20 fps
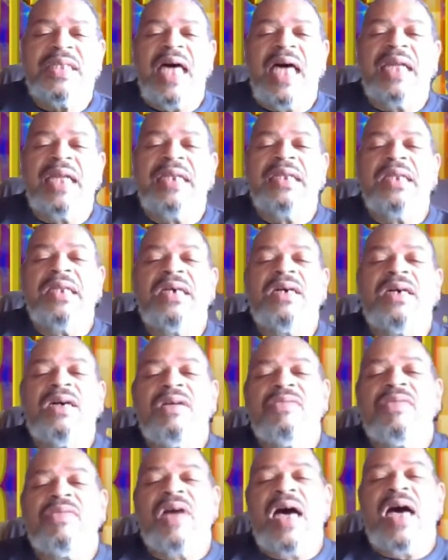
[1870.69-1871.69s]
I
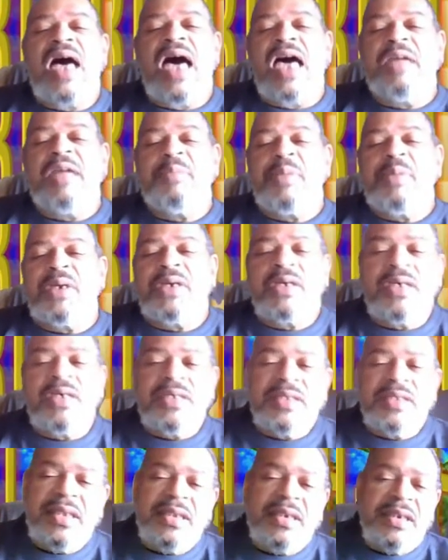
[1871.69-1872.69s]
love God
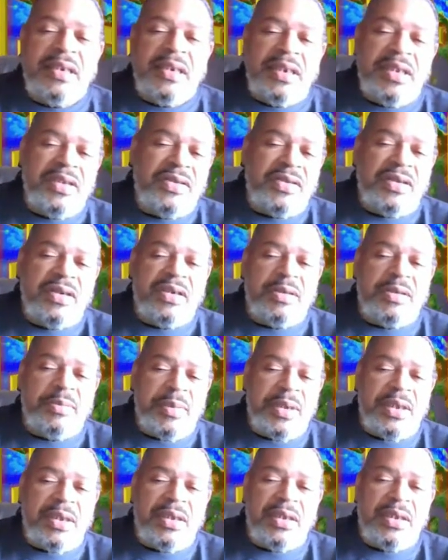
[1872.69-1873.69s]
because he listened to
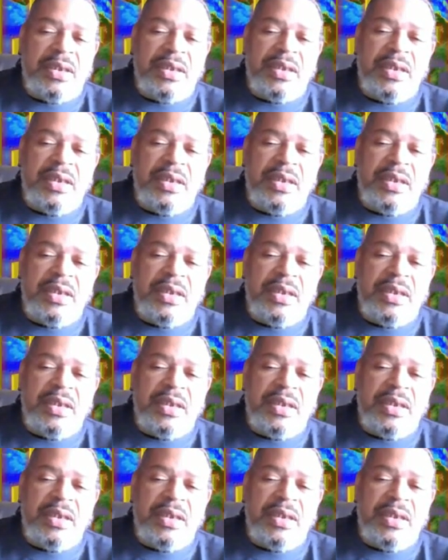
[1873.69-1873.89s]
me,